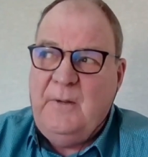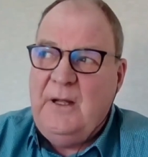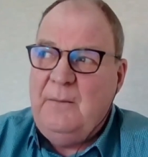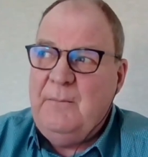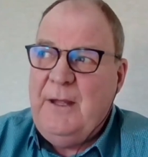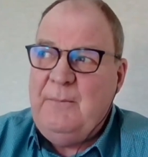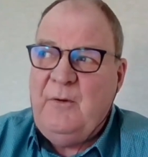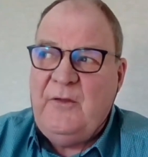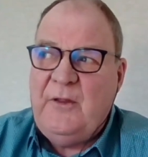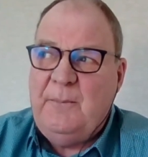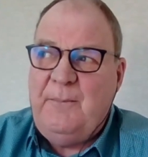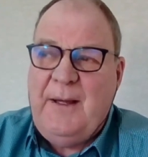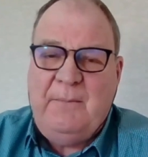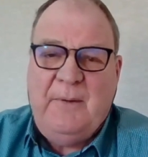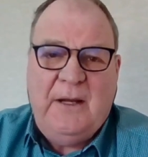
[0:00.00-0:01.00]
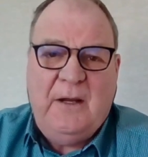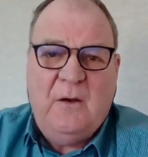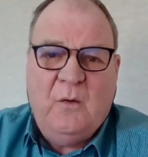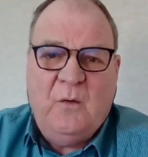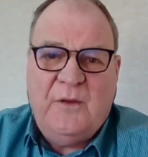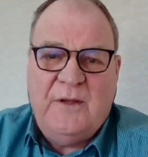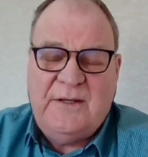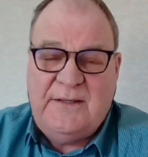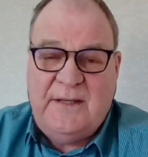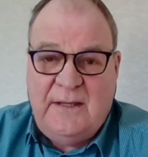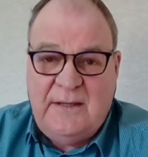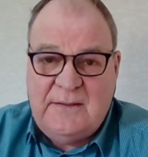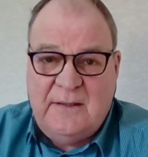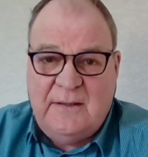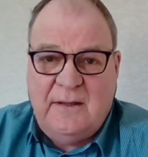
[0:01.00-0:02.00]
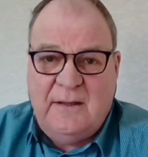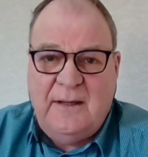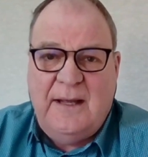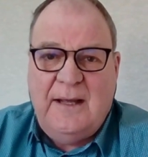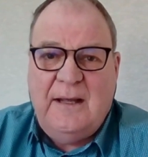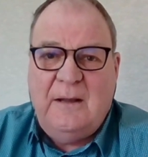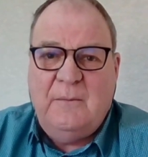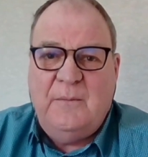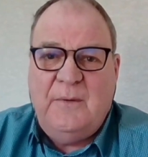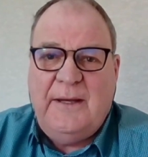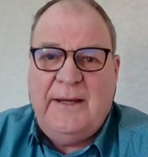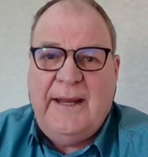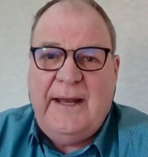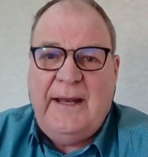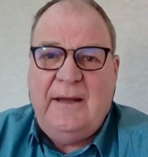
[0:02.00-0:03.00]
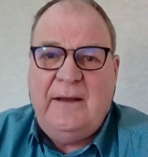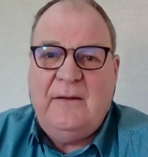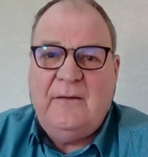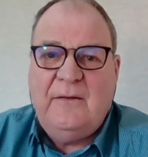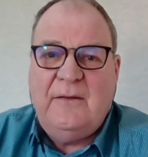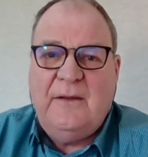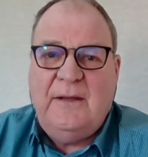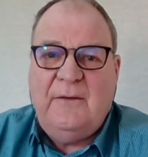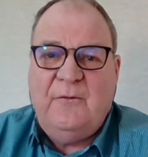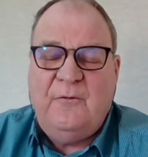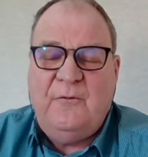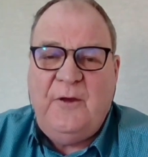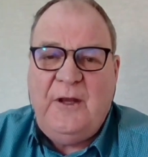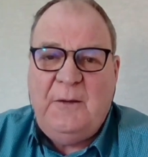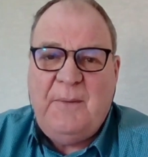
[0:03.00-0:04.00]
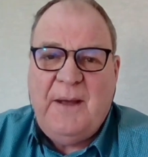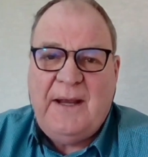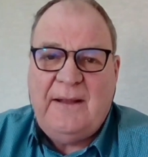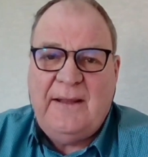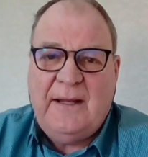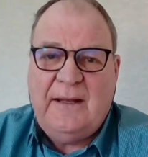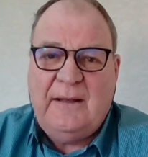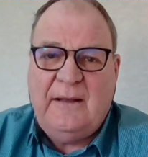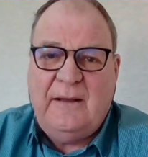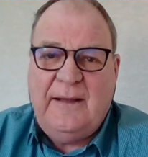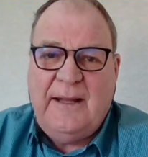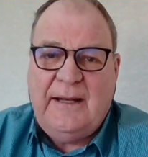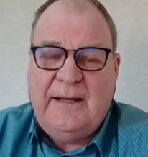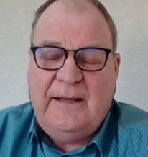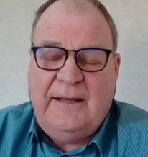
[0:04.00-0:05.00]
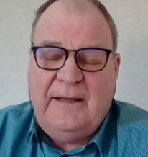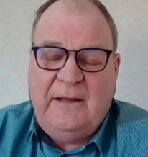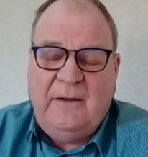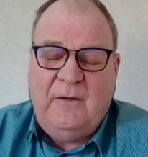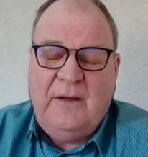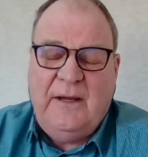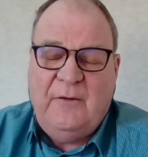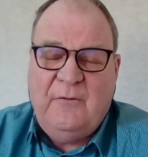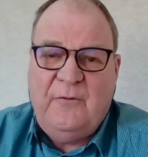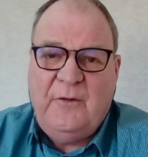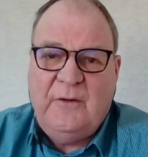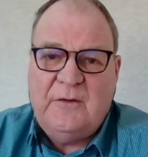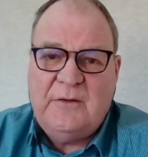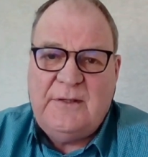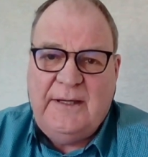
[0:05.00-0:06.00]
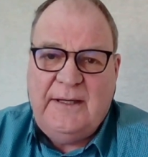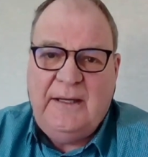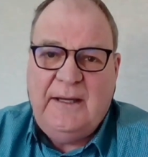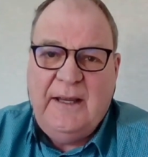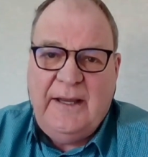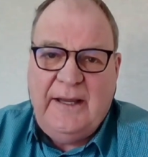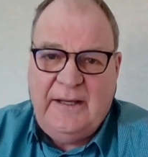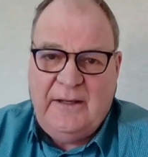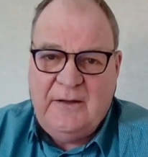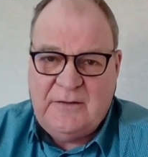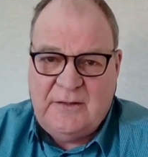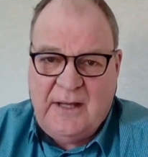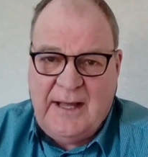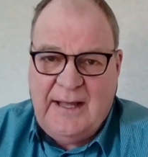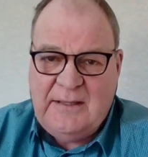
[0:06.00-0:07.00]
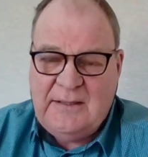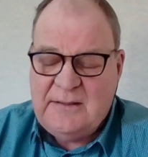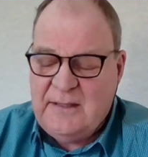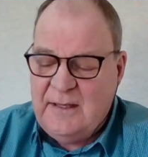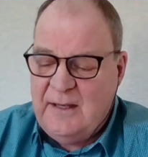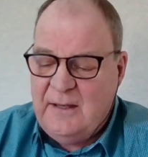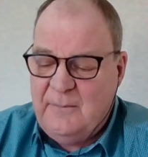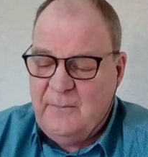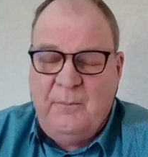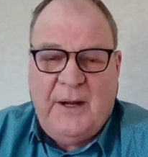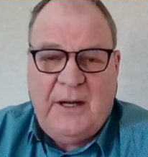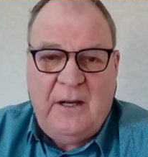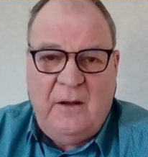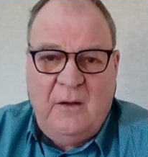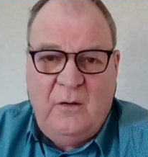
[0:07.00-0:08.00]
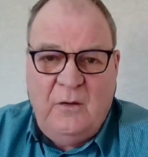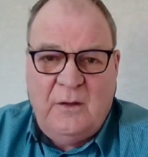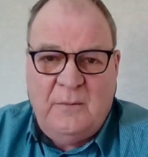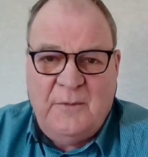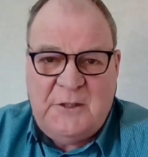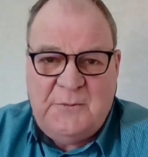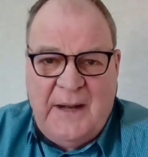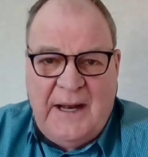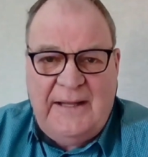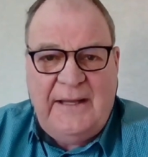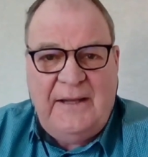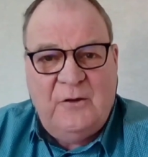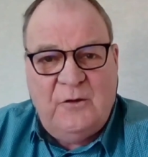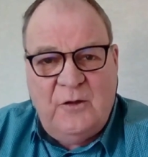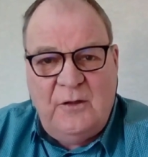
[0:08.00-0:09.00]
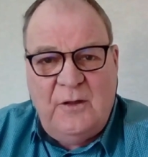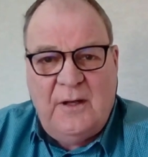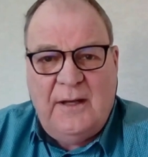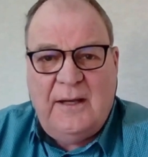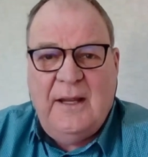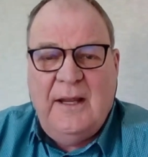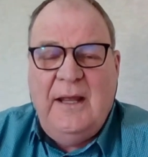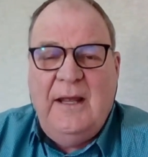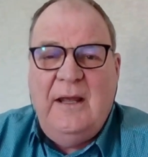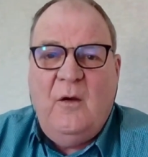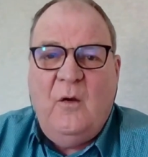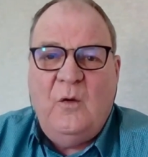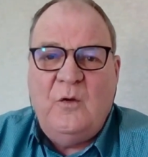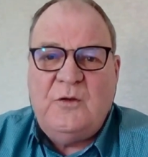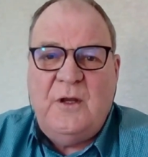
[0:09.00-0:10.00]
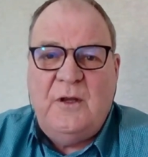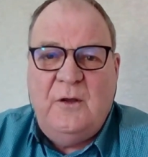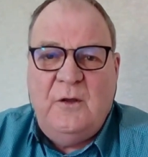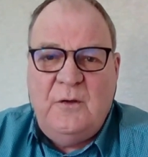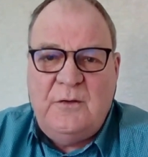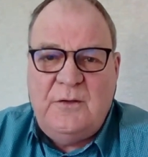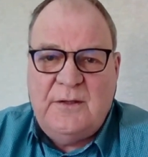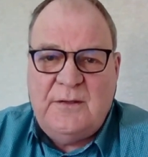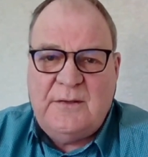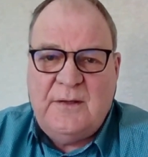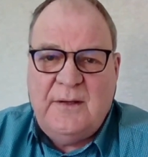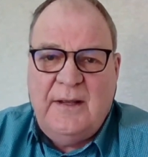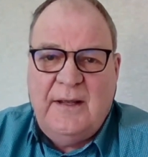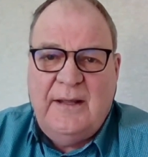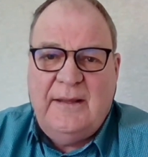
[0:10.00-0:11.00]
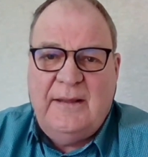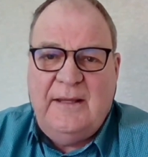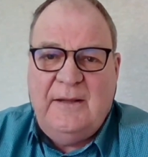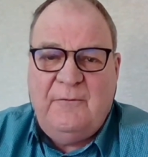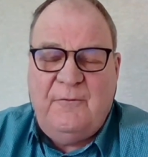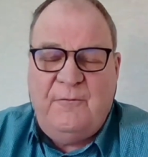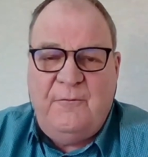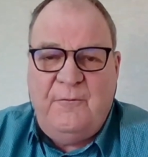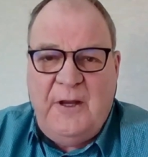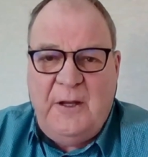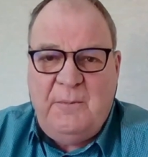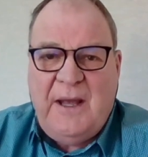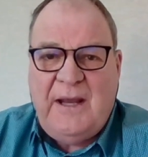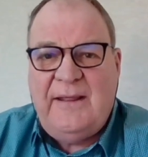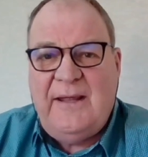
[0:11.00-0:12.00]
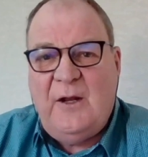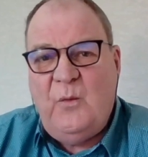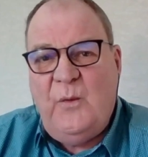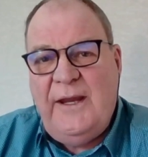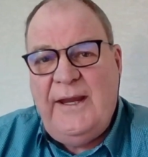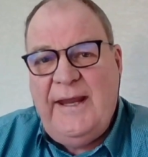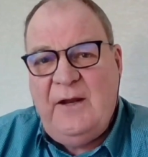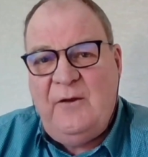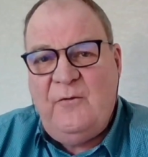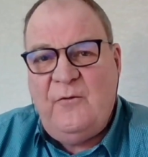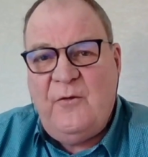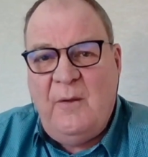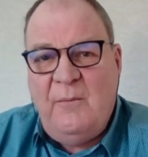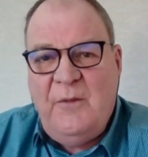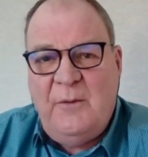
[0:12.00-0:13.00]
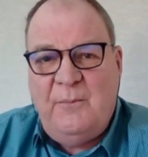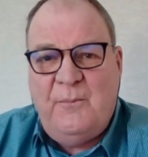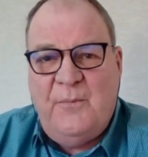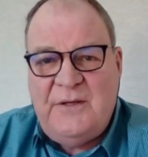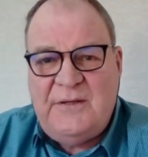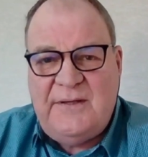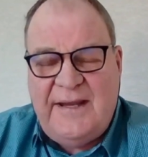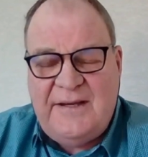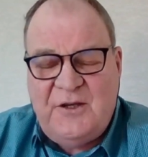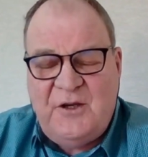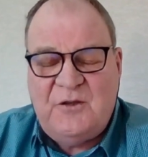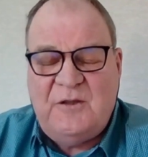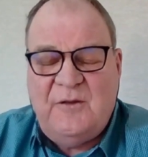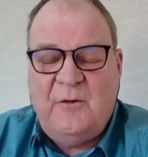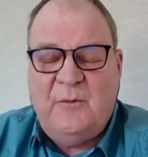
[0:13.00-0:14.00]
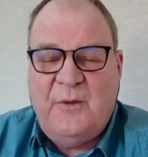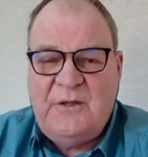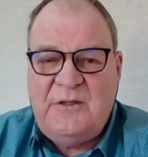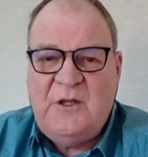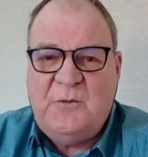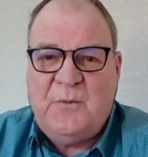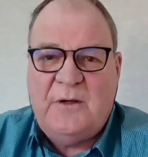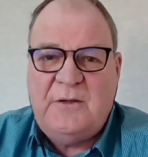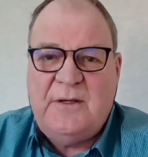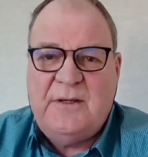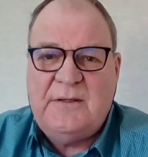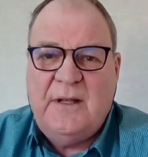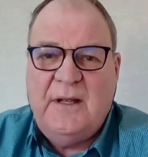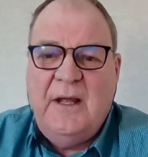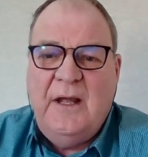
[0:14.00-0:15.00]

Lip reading: member of the public or the citizen getting the feedback that he feels he desires, but the municipality internally also uses the feedback that we get from the execution of the business process